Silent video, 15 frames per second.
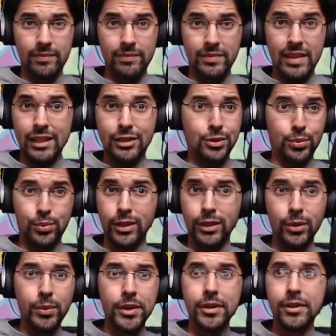That's
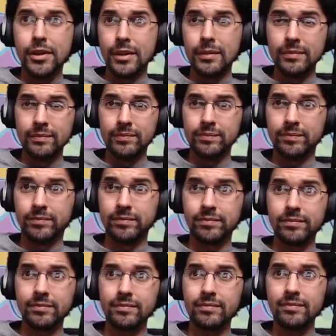really weird.
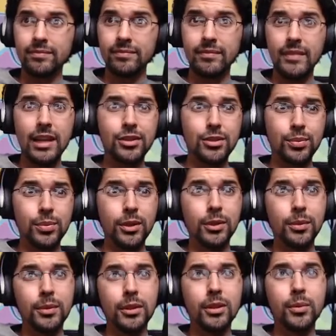That's
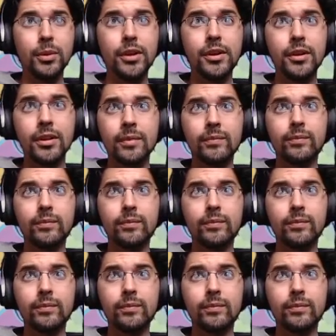really, really weird.